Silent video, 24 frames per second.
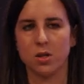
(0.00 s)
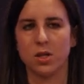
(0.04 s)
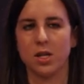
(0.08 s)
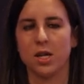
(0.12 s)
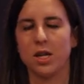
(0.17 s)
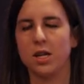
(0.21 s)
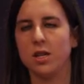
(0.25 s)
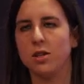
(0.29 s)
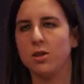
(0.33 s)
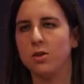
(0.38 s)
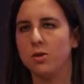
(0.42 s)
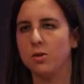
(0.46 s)
that
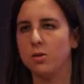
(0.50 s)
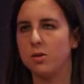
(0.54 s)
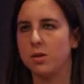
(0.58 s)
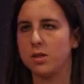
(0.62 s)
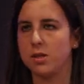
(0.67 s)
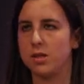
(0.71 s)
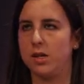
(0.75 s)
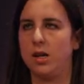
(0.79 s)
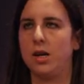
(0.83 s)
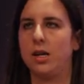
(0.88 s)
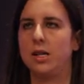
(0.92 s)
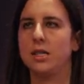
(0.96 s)
I
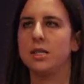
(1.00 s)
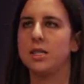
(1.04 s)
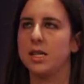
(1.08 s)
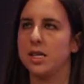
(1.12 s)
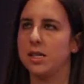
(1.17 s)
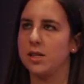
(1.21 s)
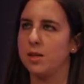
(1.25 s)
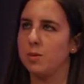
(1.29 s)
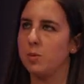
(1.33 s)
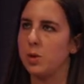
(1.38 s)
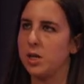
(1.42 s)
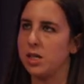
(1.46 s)
use on a
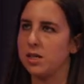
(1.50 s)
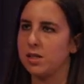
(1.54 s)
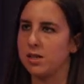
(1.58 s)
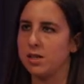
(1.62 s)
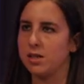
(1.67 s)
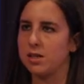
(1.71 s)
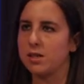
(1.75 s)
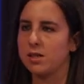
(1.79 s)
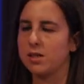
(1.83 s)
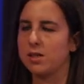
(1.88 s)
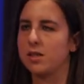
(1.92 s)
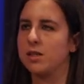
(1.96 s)
daily
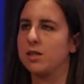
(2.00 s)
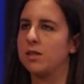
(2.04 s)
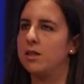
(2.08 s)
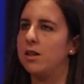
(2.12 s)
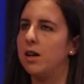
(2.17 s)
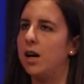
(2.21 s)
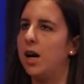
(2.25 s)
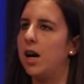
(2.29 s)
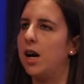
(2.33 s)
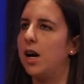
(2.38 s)
basis,